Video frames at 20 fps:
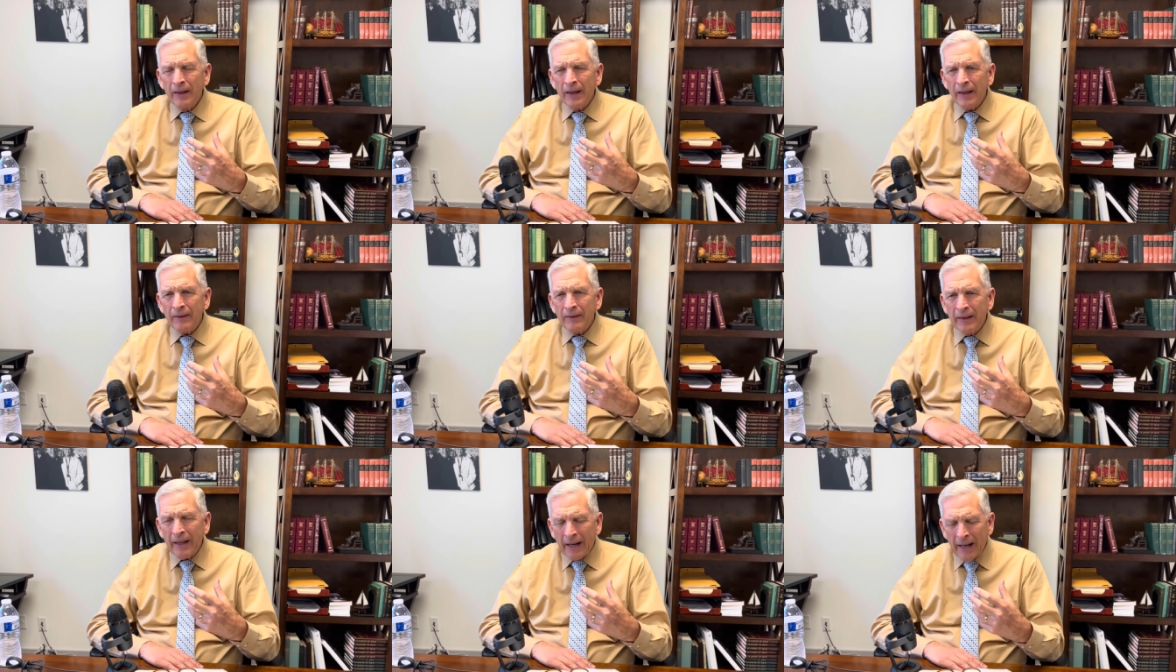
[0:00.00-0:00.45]

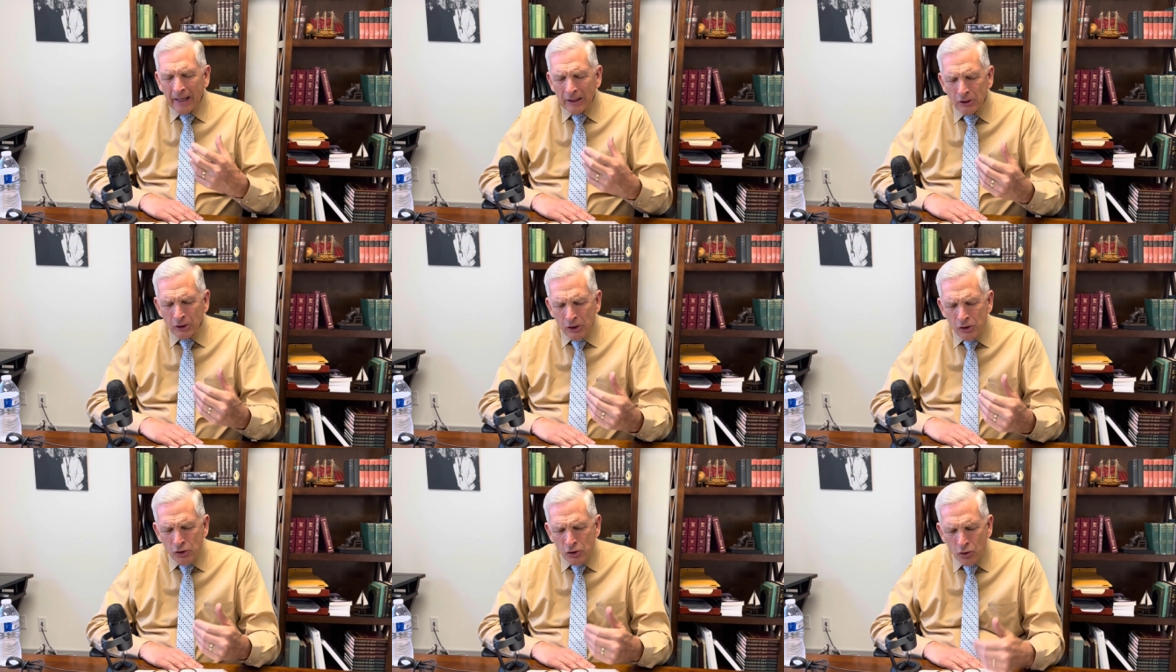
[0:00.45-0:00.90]
that I
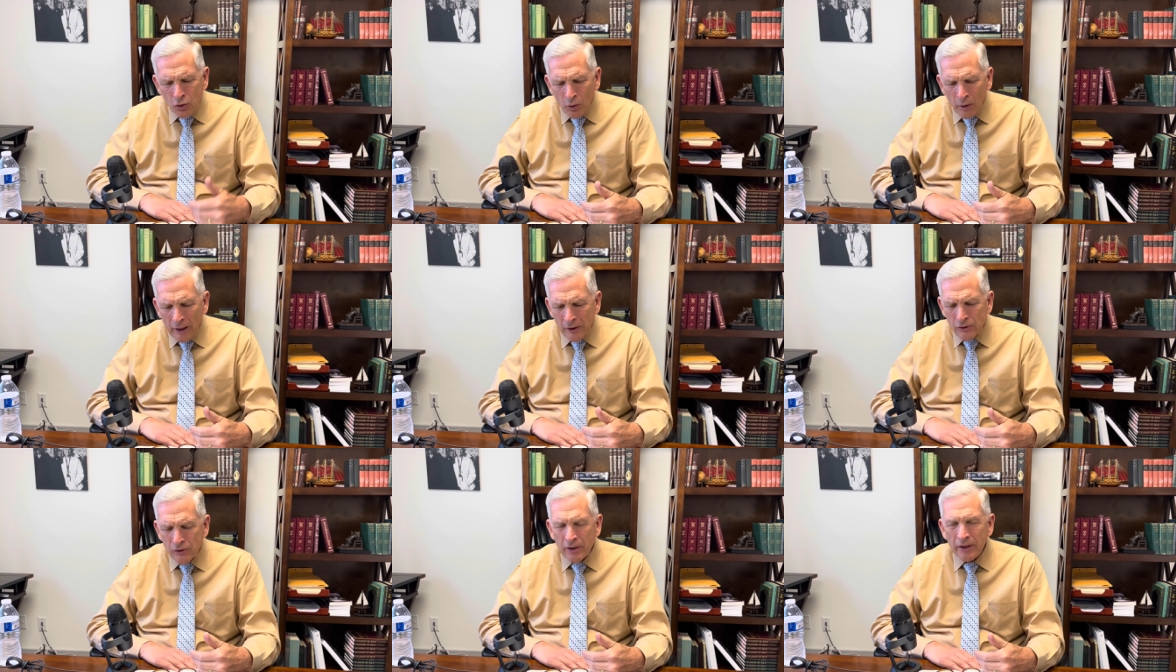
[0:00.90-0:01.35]
just
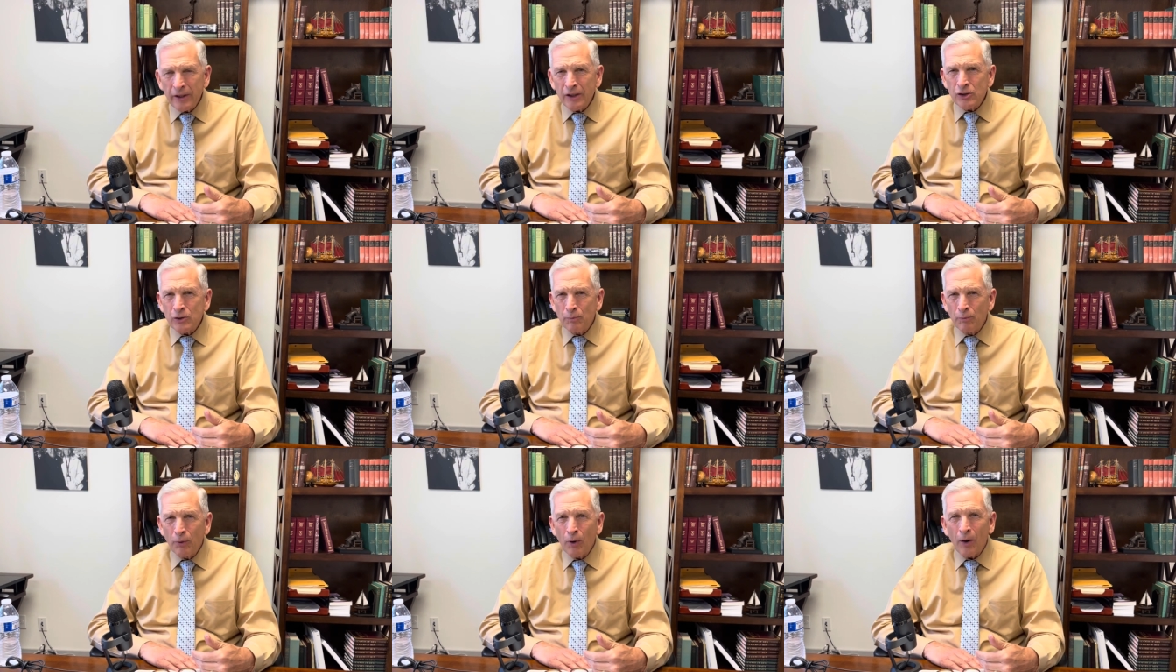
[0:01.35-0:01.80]
trusted his
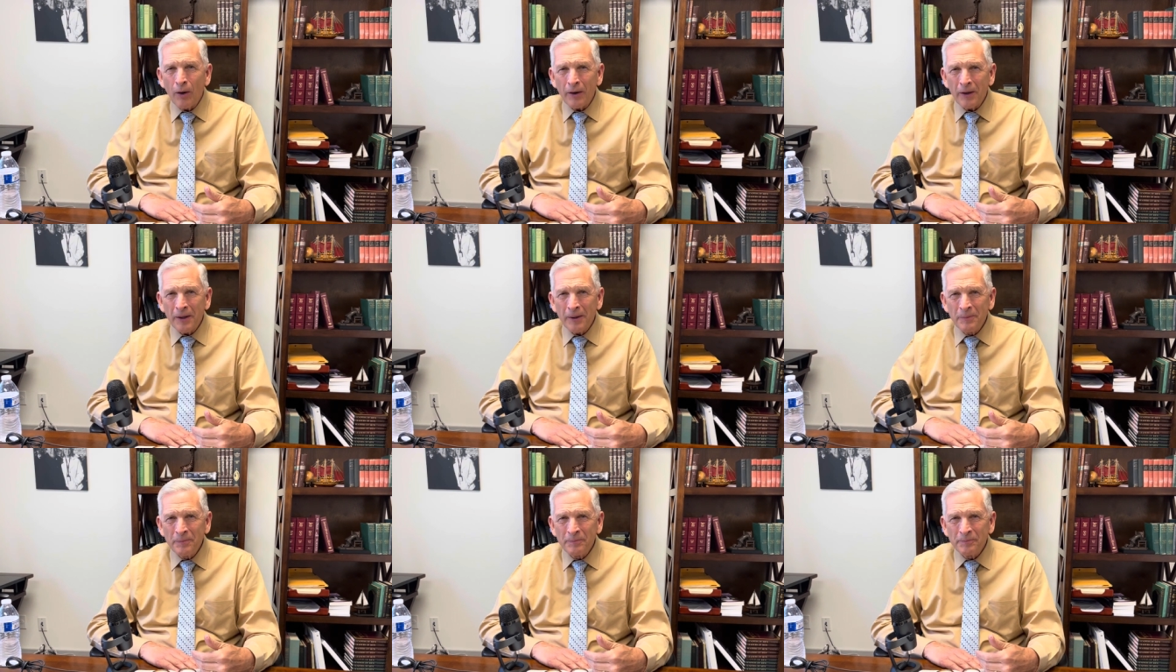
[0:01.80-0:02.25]
book.